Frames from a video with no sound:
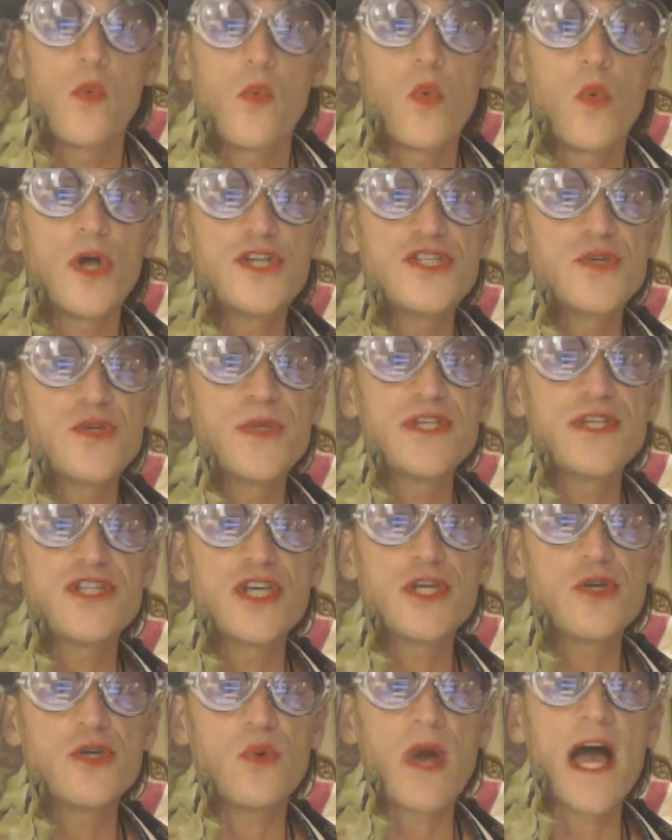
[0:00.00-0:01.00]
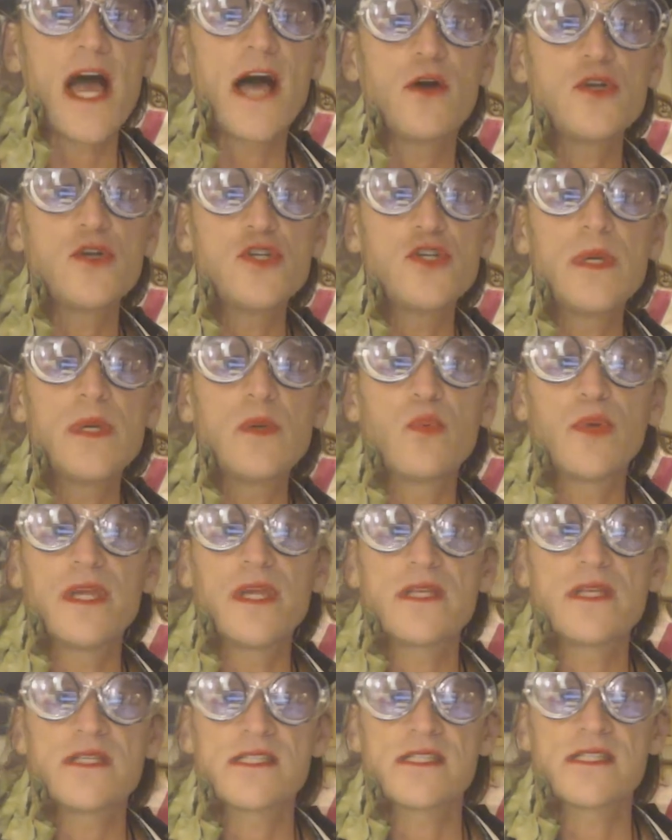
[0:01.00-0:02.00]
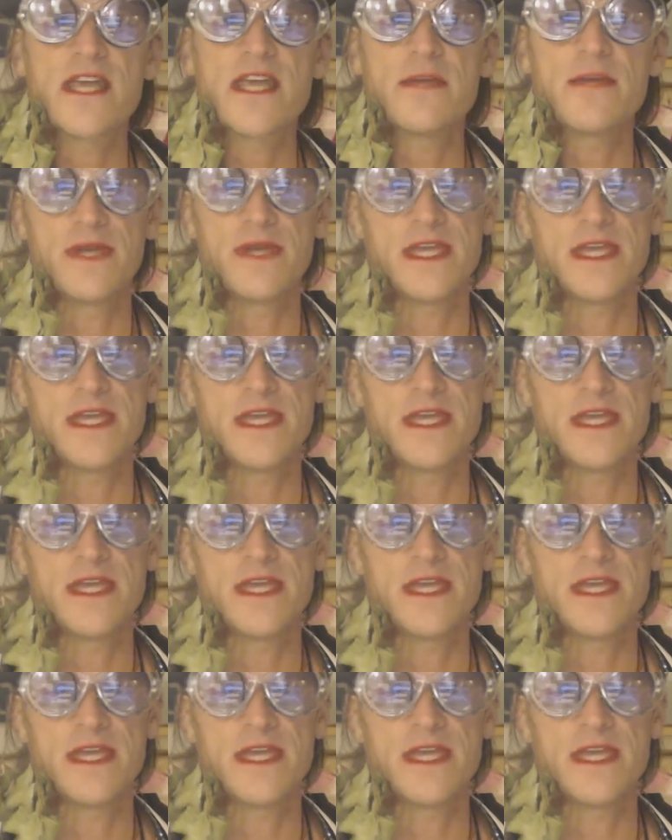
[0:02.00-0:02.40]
what do we do? How do we reinstate